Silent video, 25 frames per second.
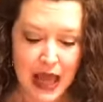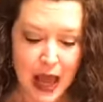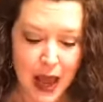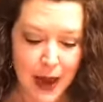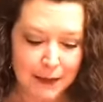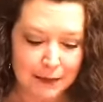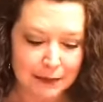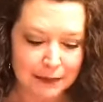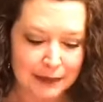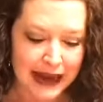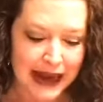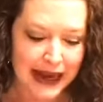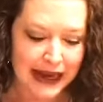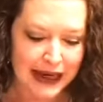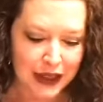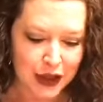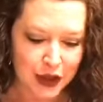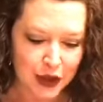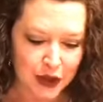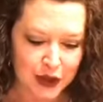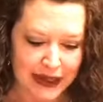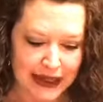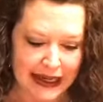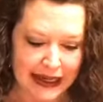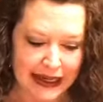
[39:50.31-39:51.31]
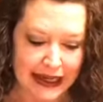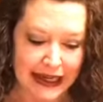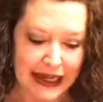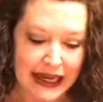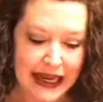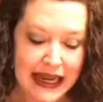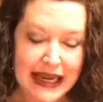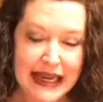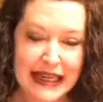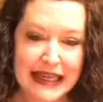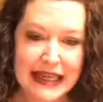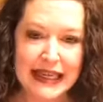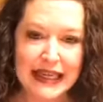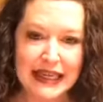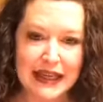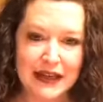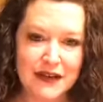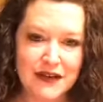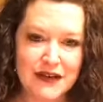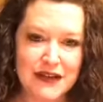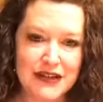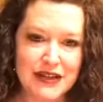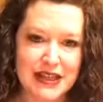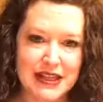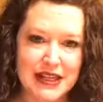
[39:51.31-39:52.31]
Miry
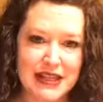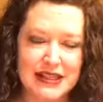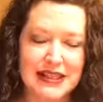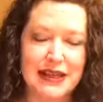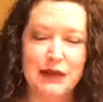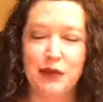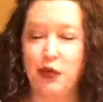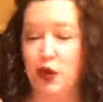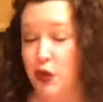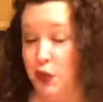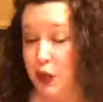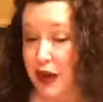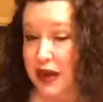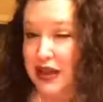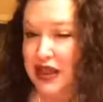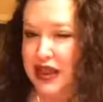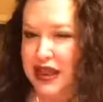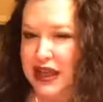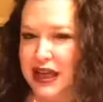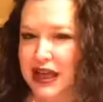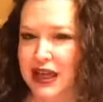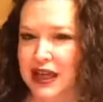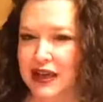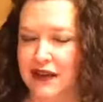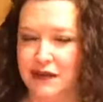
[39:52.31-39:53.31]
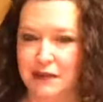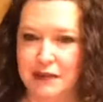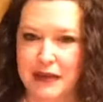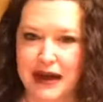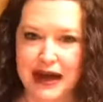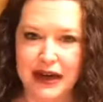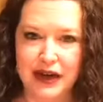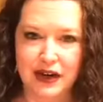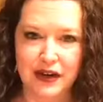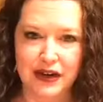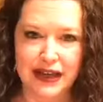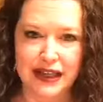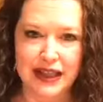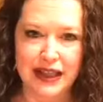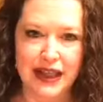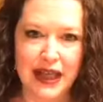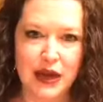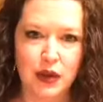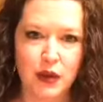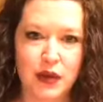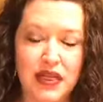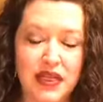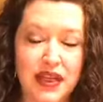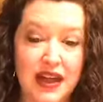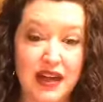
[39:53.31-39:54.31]
gives this what we think of miry clay,
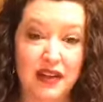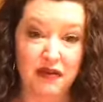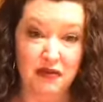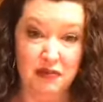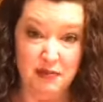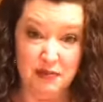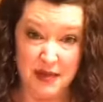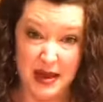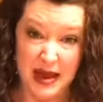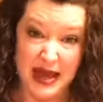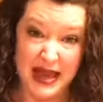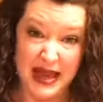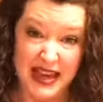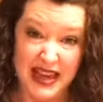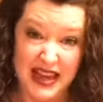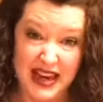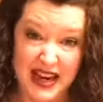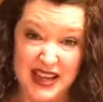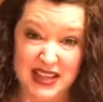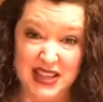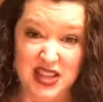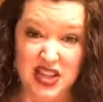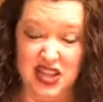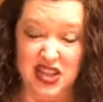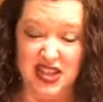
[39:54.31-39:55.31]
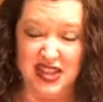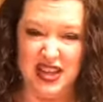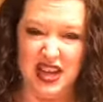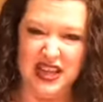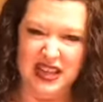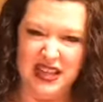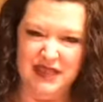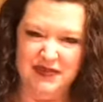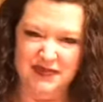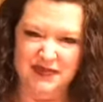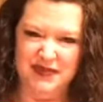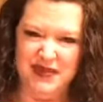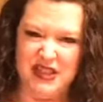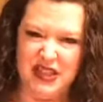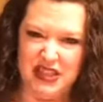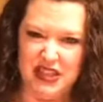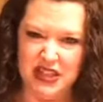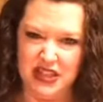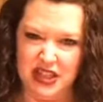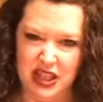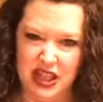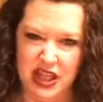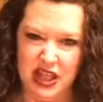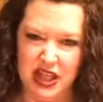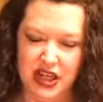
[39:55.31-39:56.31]
we think of mud and just kind of
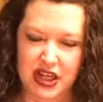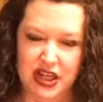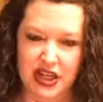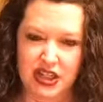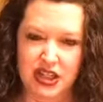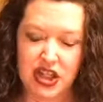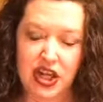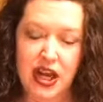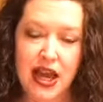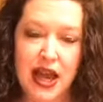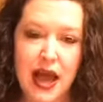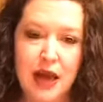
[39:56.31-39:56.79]
sludge,